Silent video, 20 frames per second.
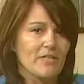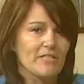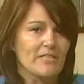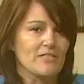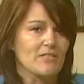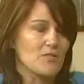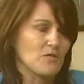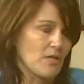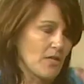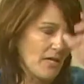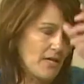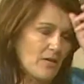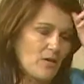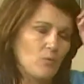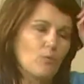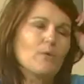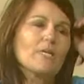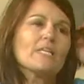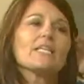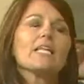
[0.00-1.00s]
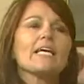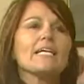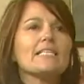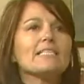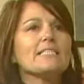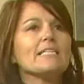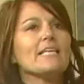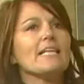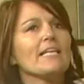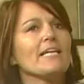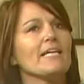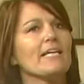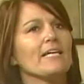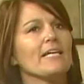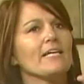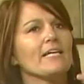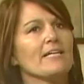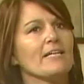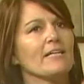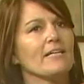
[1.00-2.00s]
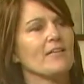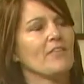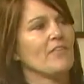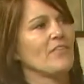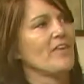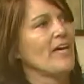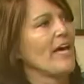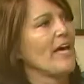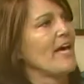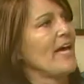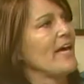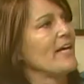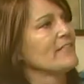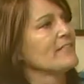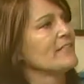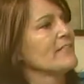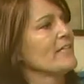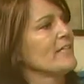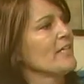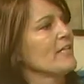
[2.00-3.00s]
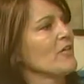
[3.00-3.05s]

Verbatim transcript: is. Uh, we'd like to think that